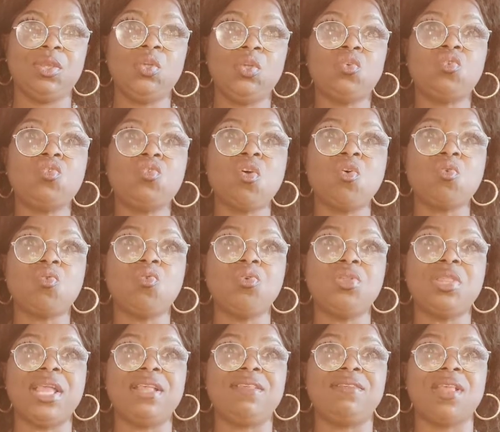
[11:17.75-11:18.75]
Show
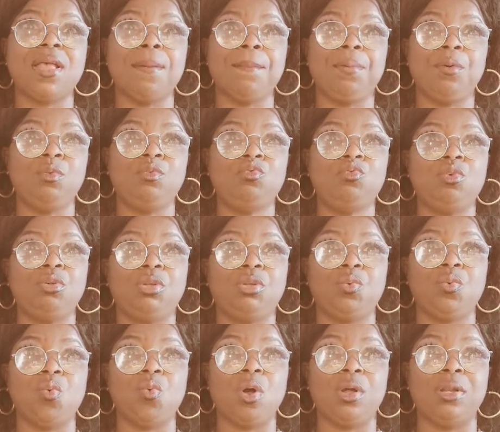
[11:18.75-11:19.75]
good example to the
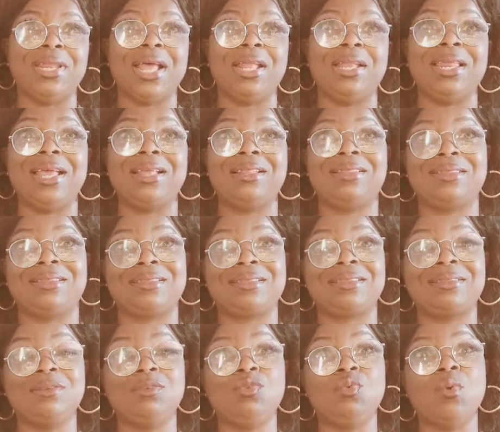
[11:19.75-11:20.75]
world that
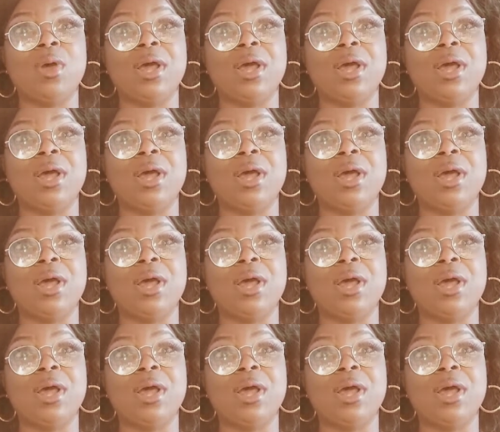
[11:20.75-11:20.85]
you are